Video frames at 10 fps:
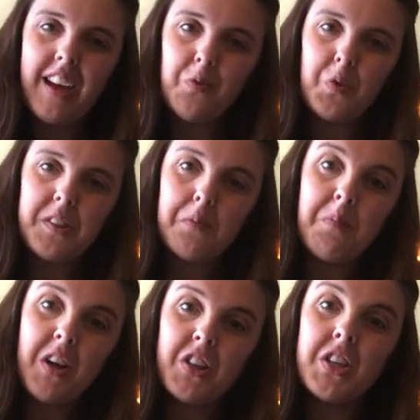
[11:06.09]
that was as
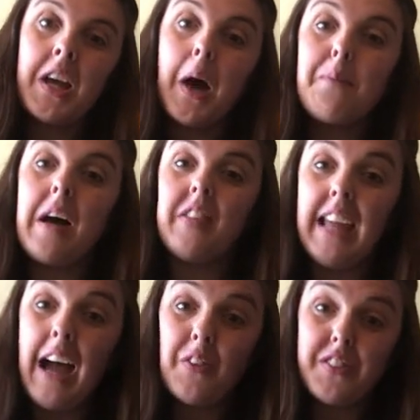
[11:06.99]
much about
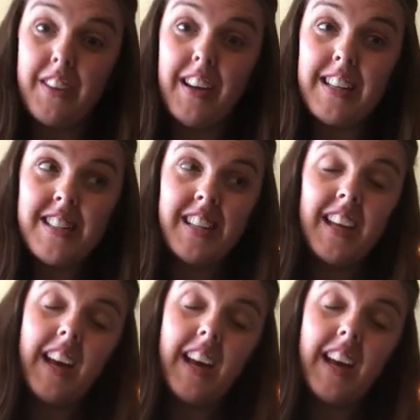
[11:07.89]
the outside